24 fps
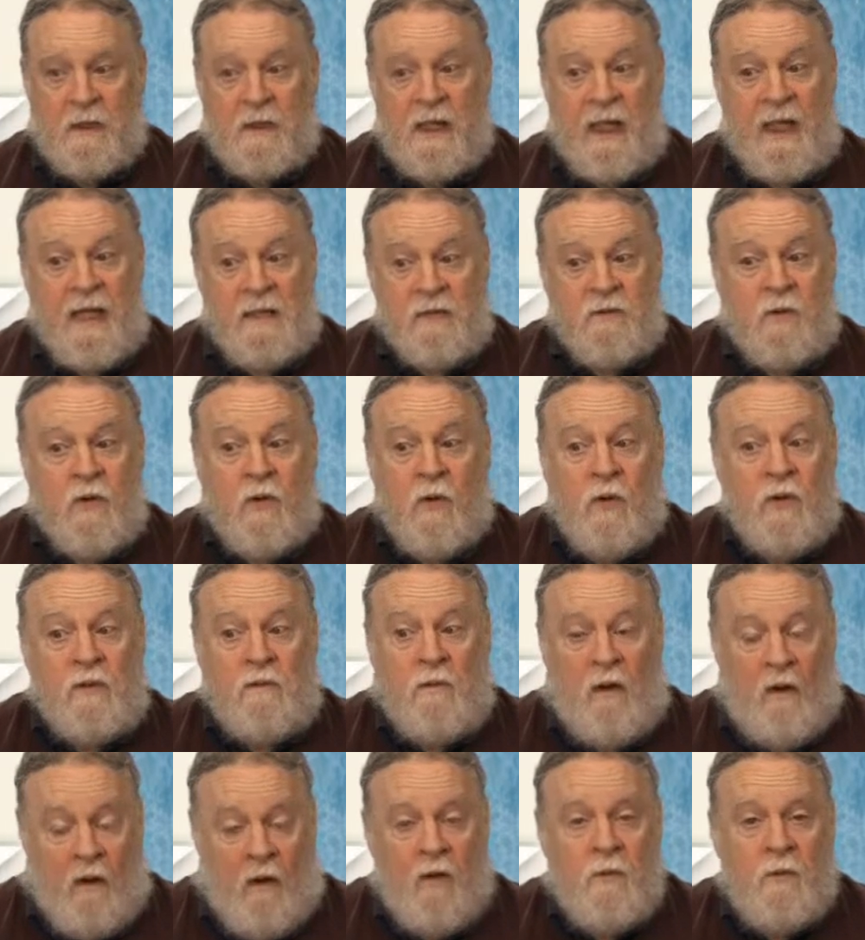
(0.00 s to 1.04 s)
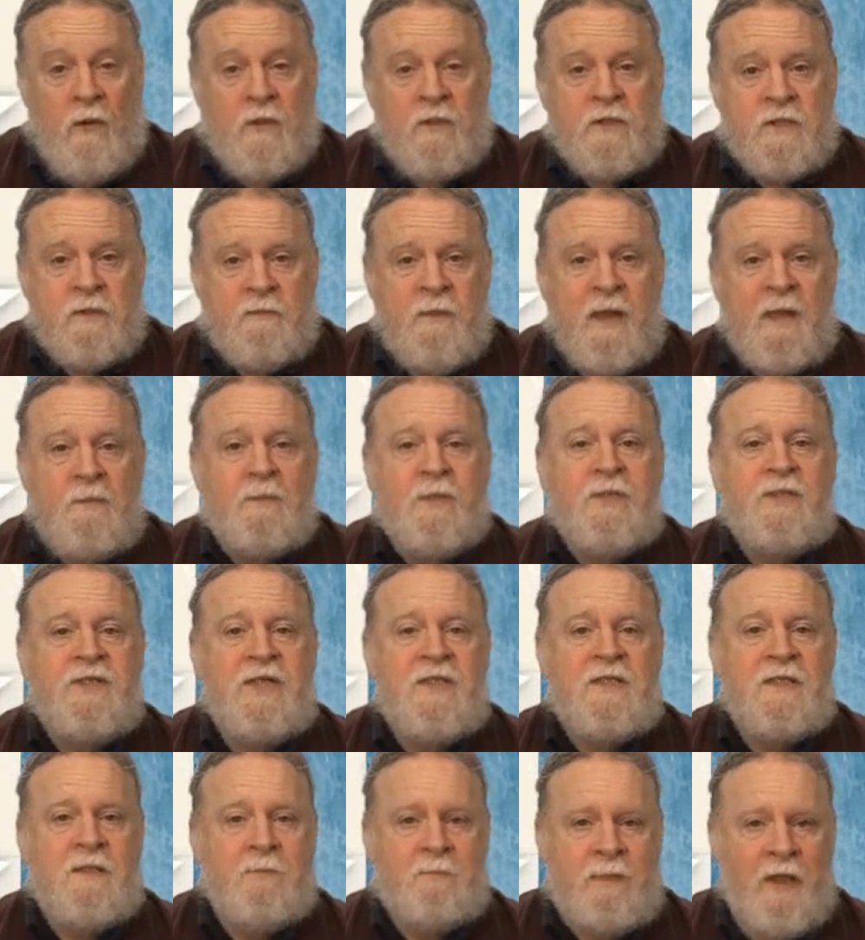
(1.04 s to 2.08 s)
It could almost make
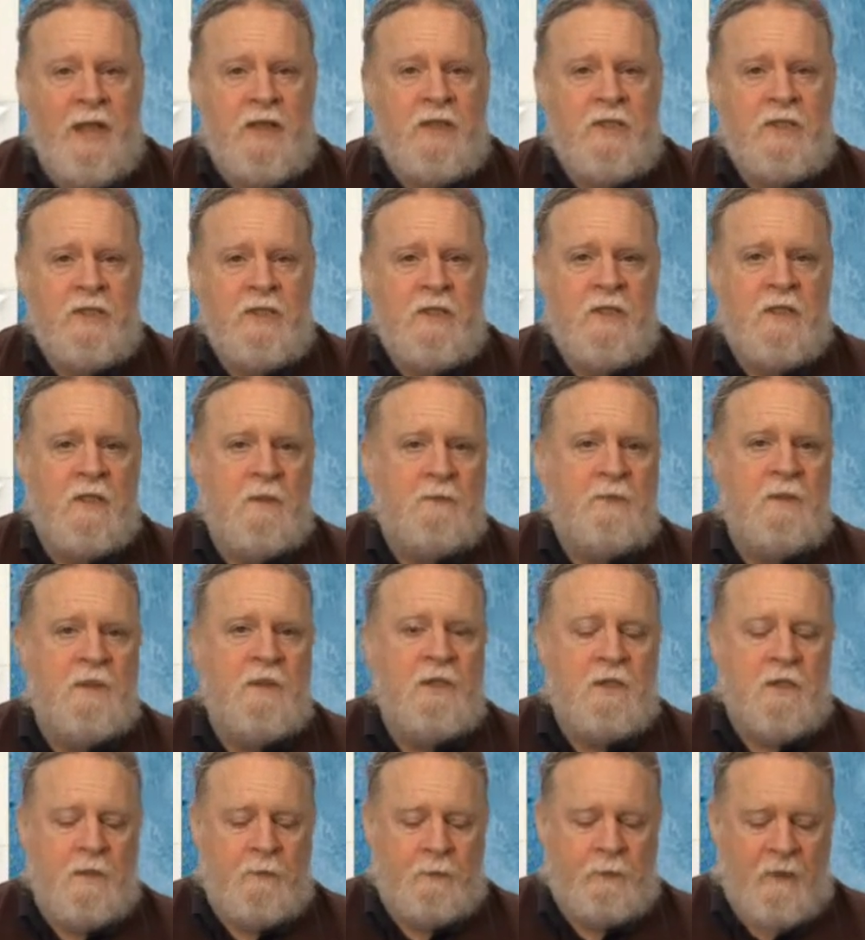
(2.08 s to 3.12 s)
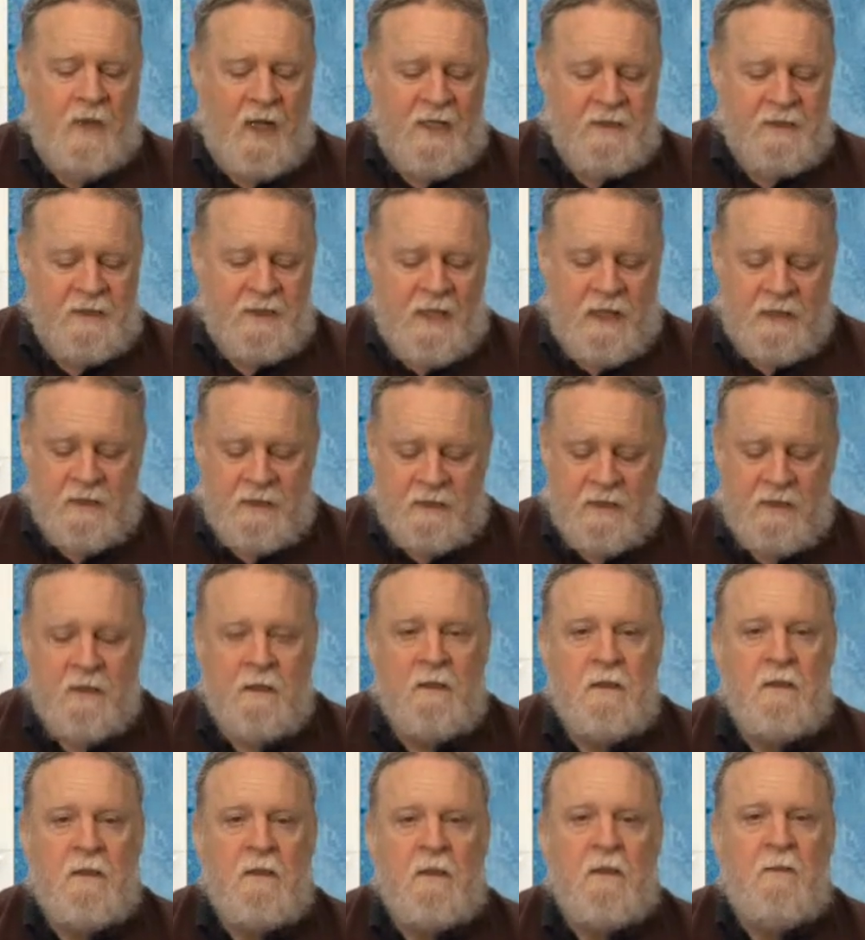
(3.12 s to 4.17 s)
participation in the political process
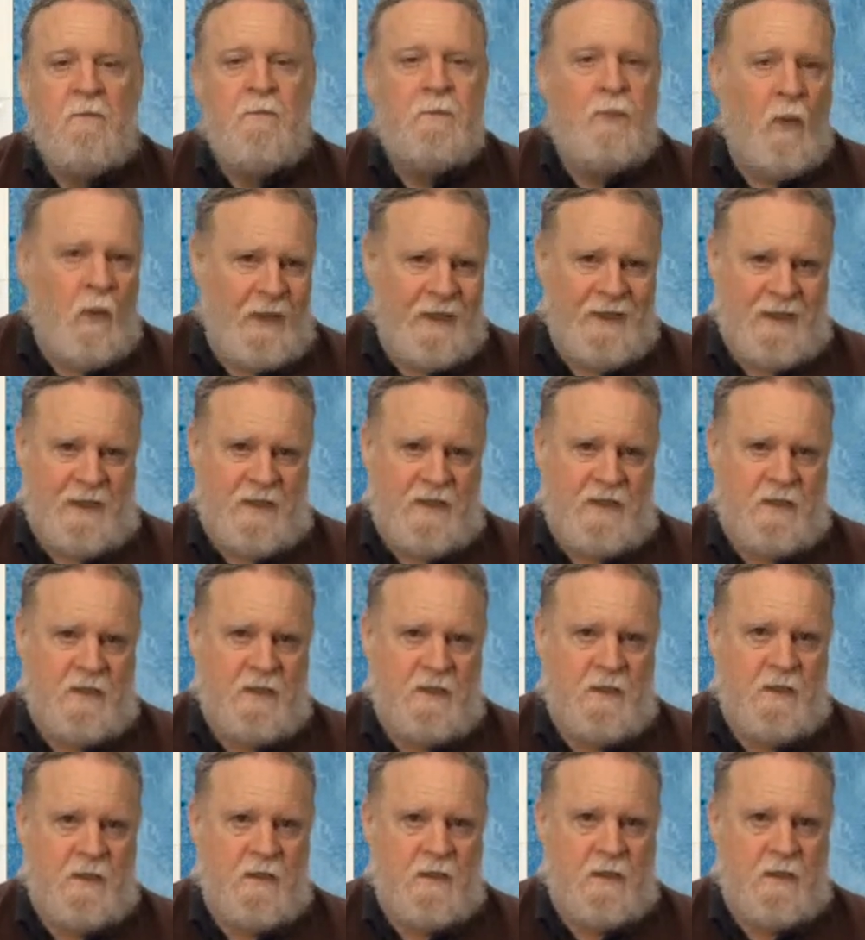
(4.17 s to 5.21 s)
pointless.